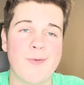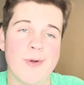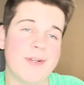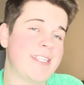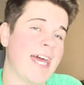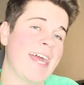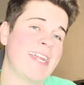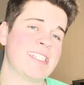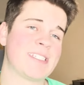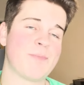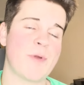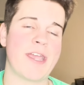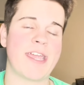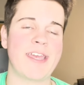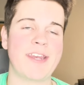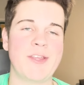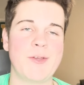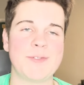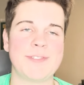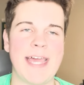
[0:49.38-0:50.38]
When Titans
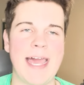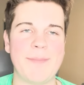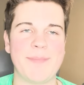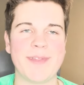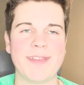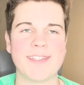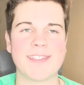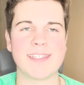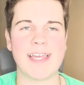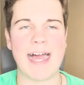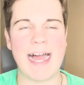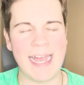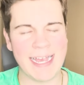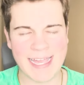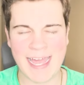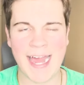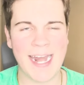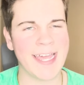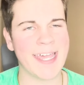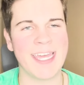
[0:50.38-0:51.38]
breaking news happens, I
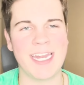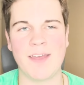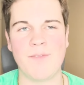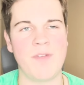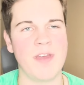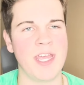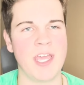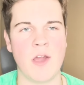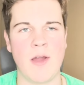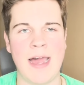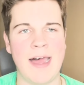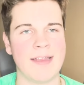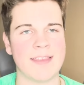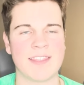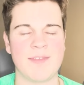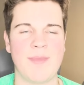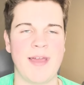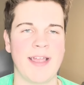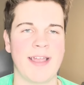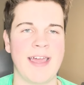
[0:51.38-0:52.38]
gotta get a video out
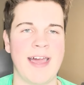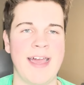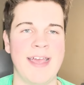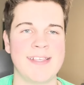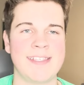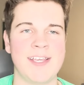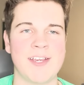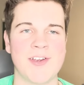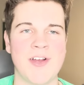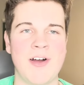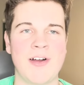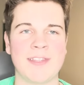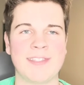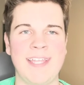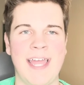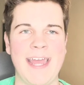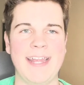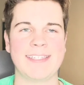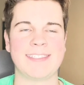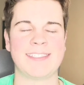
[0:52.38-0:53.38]
to my guys here on
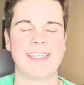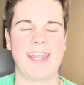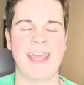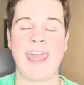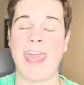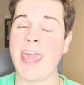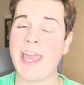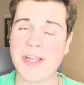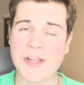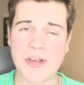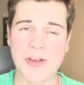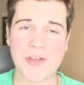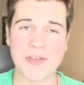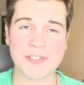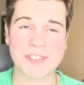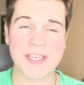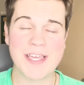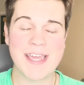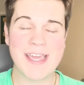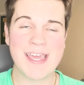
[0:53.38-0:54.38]
Titans Today and
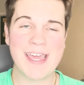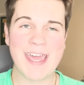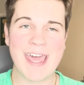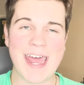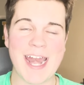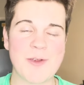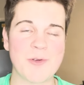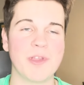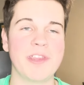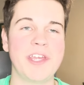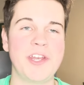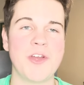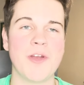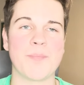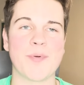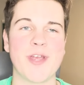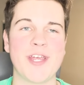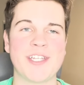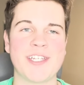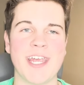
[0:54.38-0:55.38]
girls. And I really do
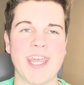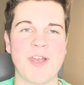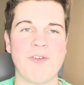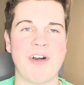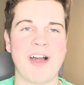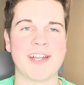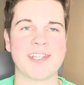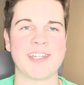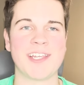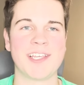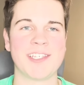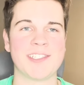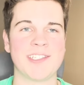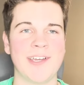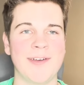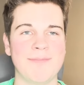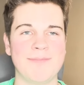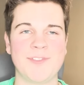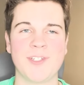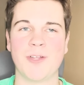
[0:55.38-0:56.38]
appreciate you watching,
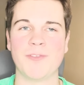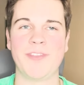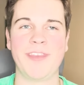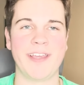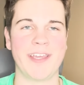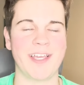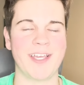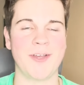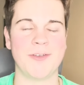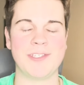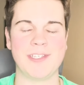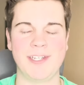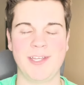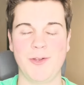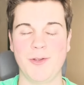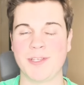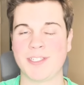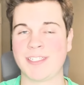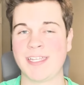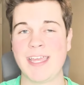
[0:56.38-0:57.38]
so don't think it goes
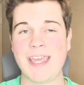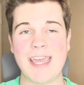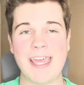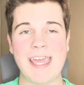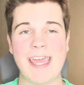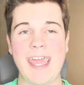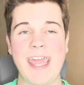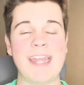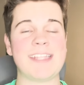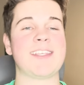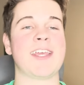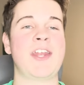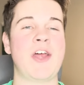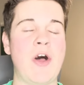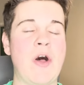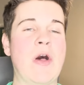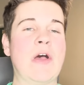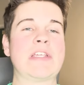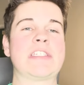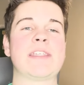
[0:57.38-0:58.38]
unnoticed. It's an
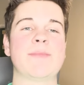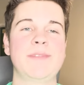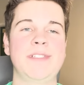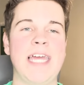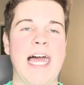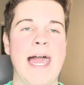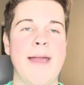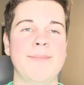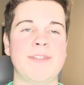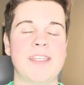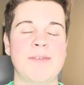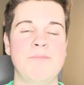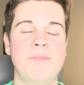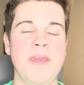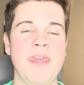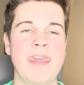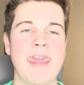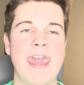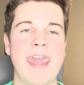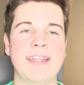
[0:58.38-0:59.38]
awesome time to
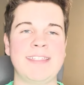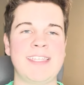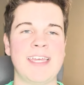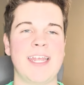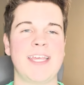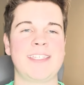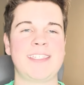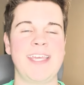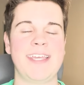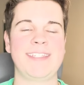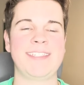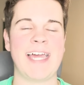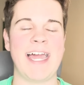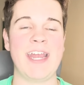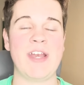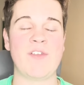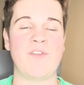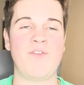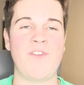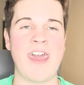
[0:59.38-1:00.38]
be a Tennessee
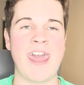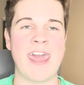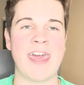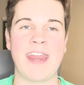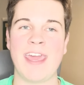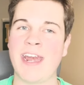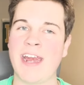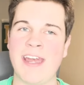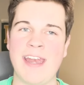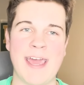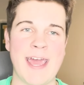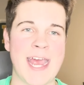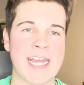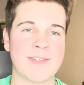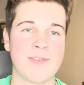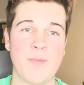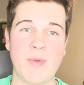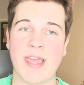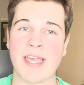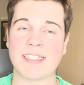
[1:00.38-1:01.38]
Titan fan and a
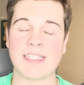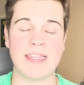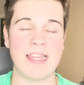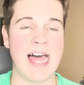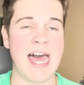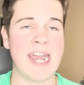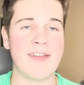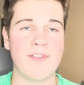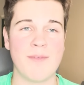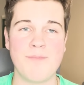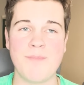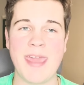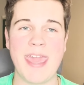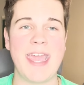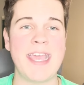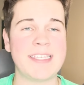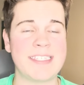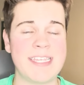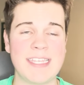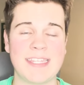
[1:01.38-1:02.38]
Nashville, because a lot of
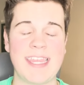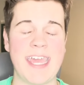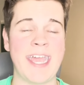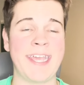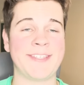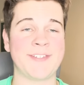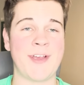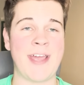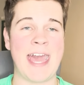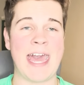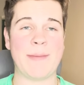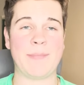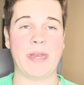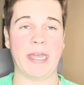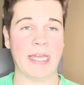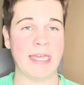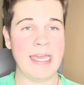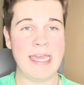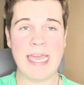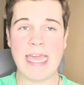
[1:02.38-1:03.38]
amazing things are
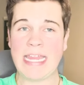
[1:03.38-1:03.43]
happening.